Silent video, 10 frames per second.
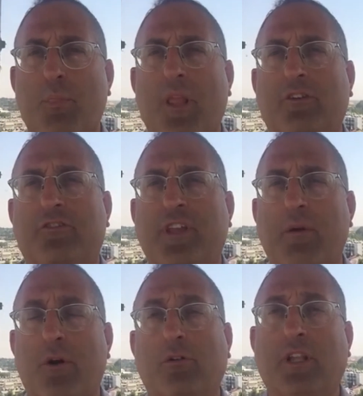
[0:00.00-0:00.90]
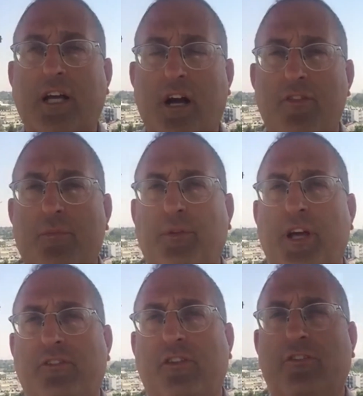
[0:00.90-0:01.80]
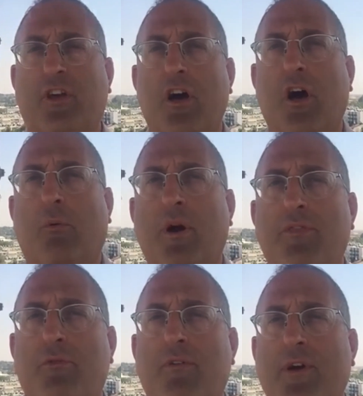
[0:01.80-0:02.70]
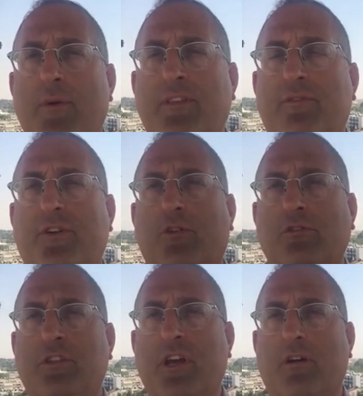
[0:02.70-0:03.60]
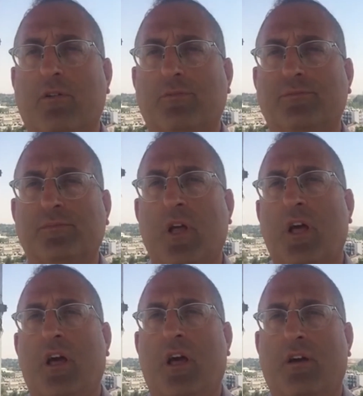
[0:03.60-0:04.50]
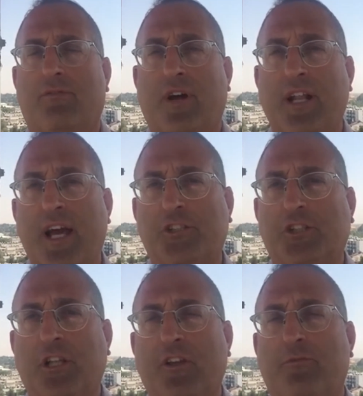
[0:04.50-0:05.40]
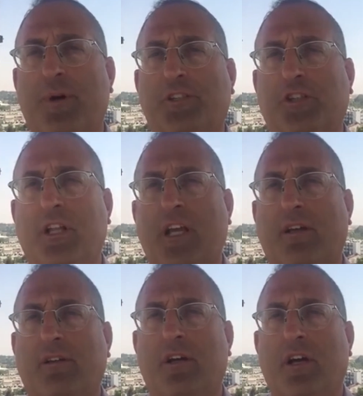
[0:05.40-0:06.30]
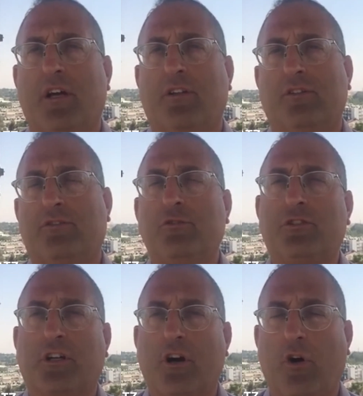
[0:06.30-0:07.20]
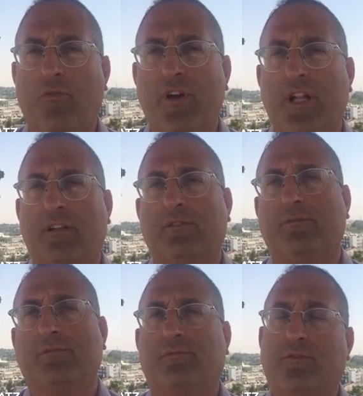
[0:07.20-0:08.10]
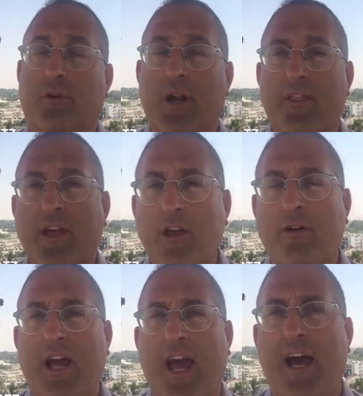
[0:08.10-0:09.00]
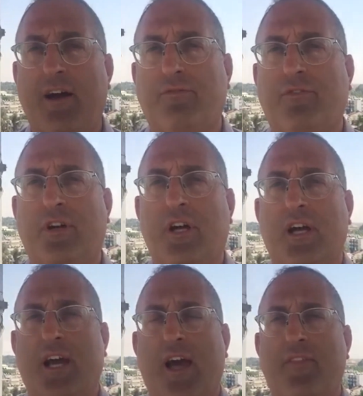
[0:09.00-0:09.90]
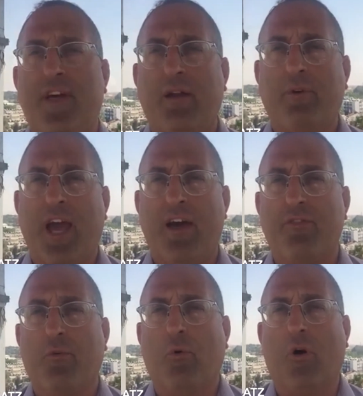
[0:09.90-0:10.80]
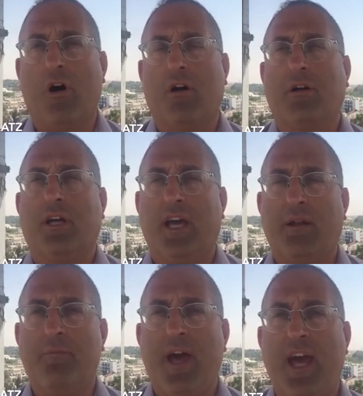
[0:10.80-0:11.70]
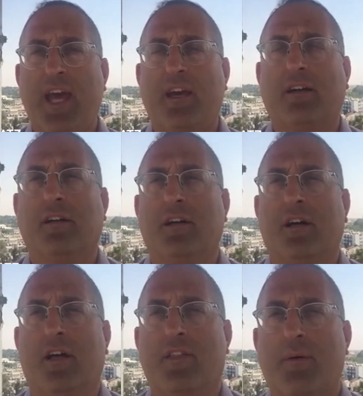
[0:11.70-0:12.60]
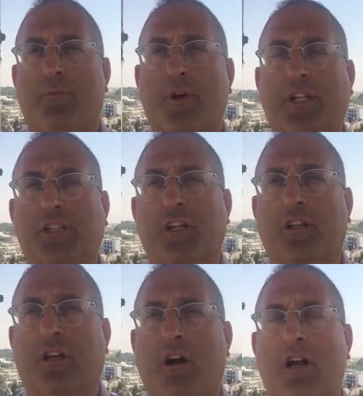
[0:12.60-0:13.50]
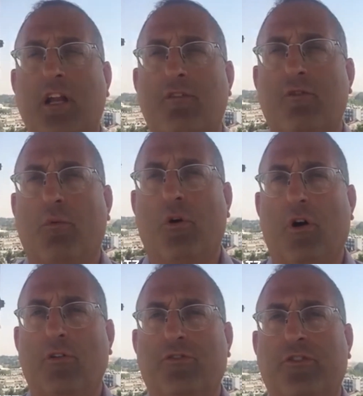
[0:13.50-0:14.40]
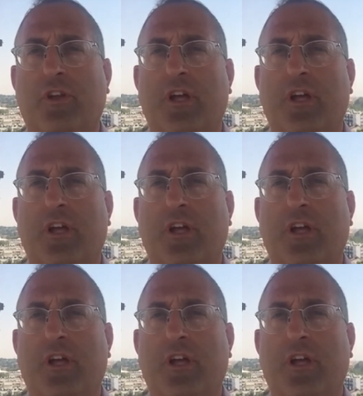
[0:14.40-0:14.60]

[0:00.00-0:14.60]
Sderot, like other places, went through a very difficult year, financially especially, due to COVID for already the year and a half. And then we had the war in May, the Operation Guardian of the Walls.